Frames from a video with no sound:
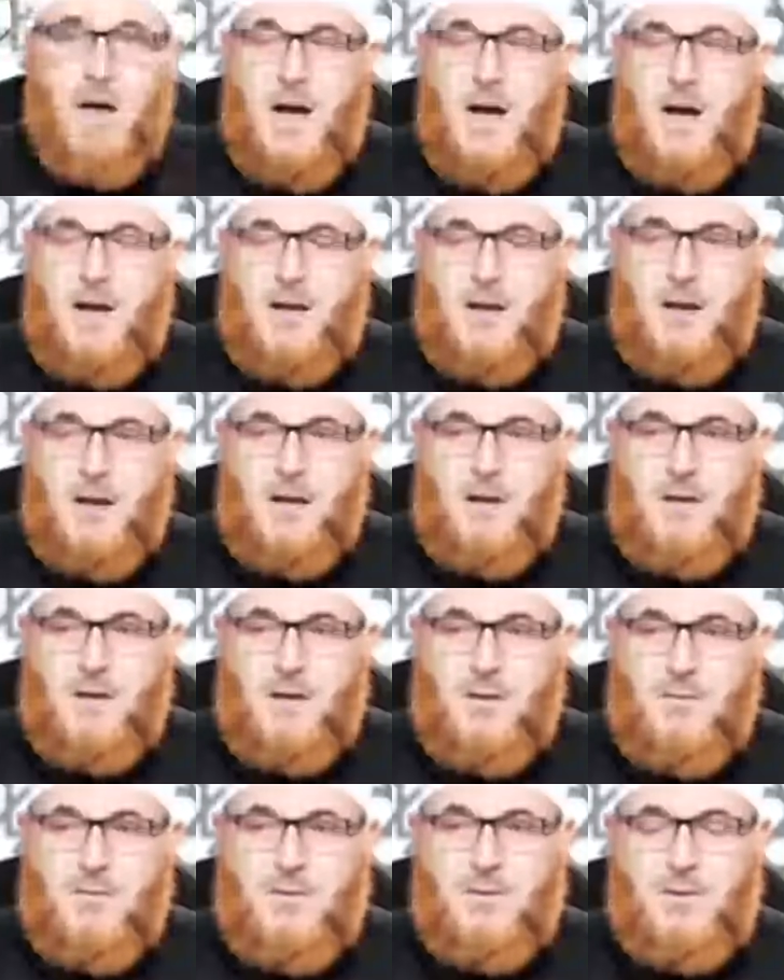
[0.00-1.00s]
ayah
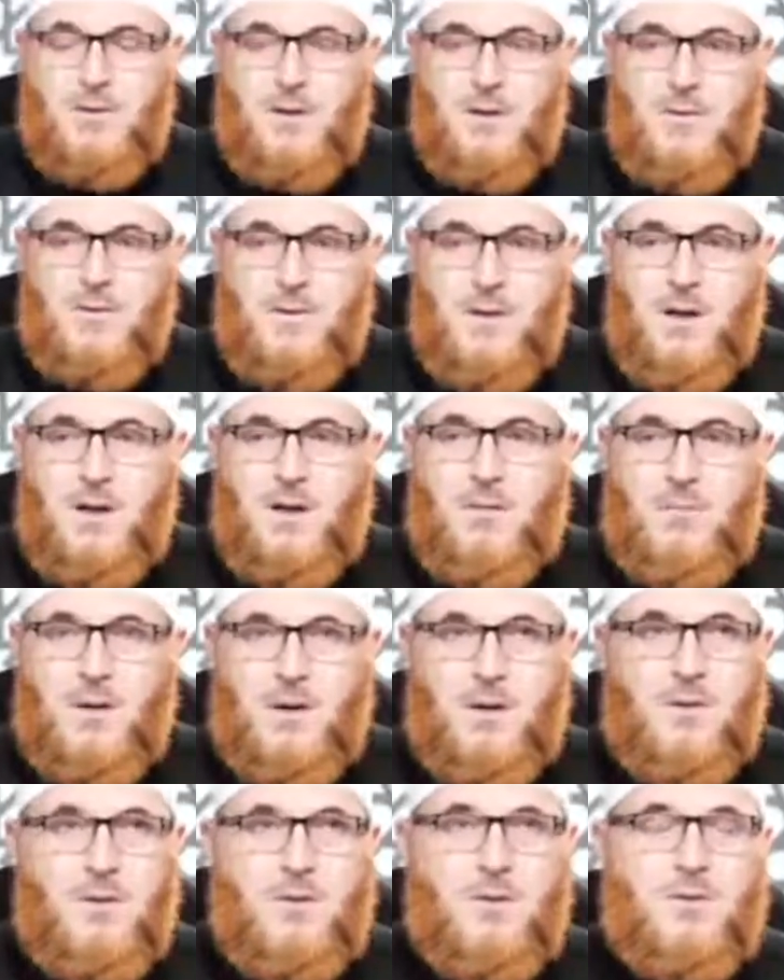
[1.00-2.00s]
was revealed
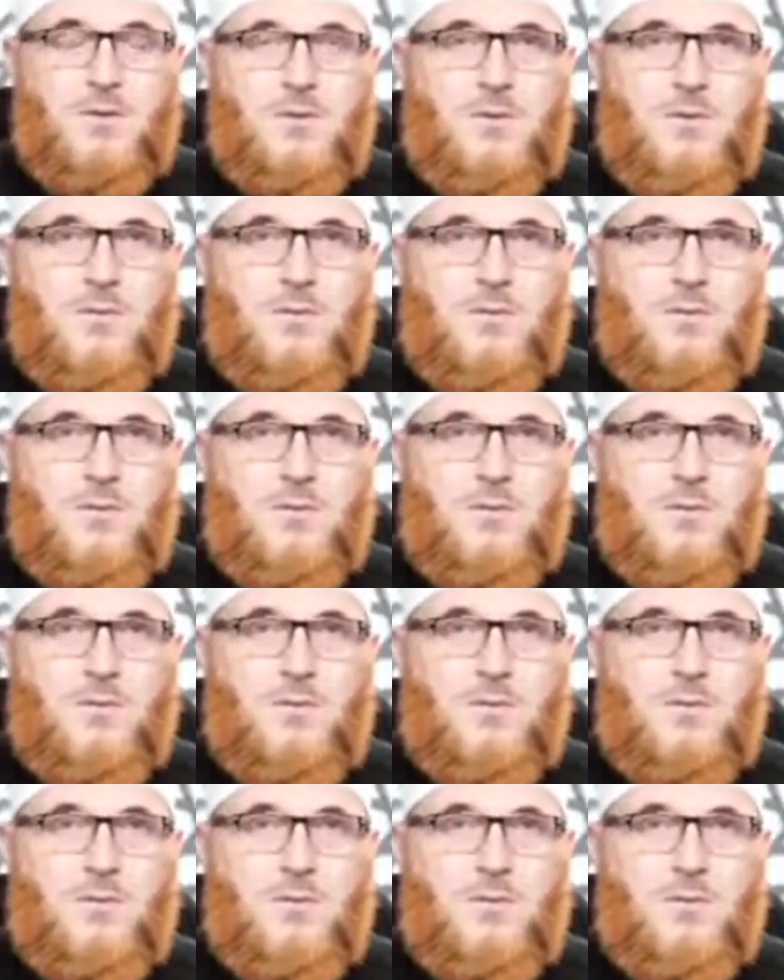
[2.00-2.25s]
because